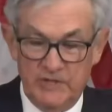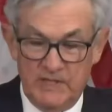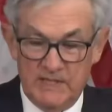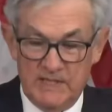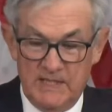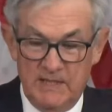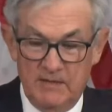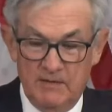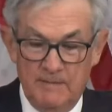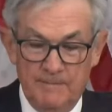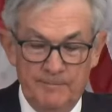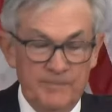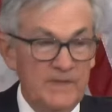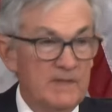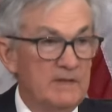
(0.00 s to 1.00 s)
shutdown,
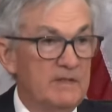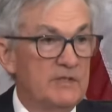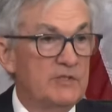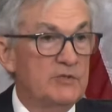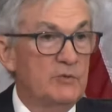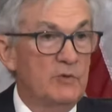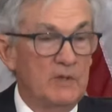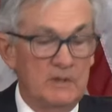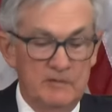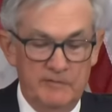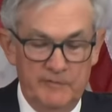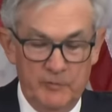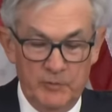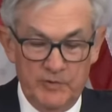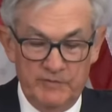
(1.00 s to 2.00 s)
the
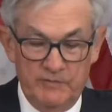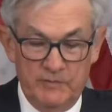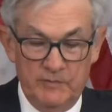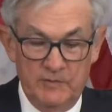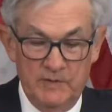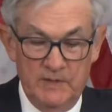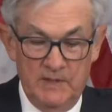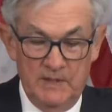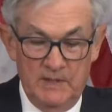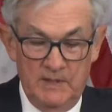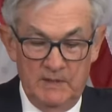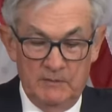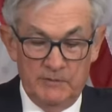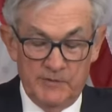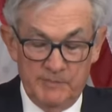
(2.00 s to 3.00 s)
historically forceful
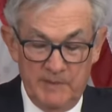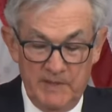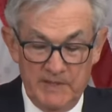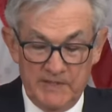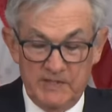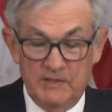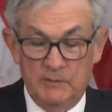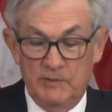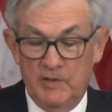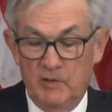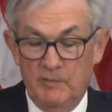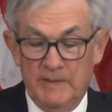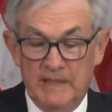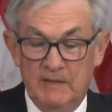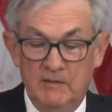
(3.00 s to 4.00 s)
response and the
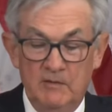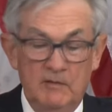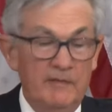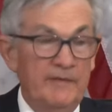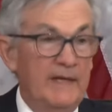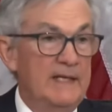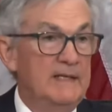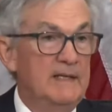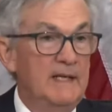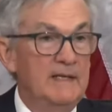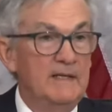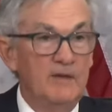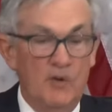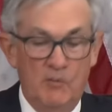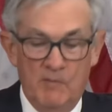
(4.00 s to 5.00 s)
reopening, all of that
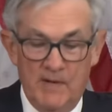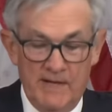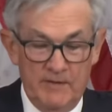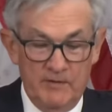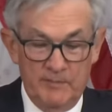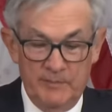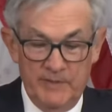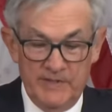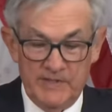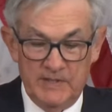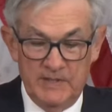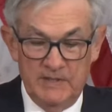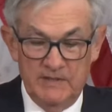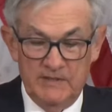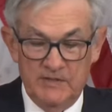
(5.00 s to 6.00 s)
had no modern
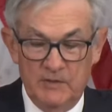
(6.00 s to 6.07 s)
precedent.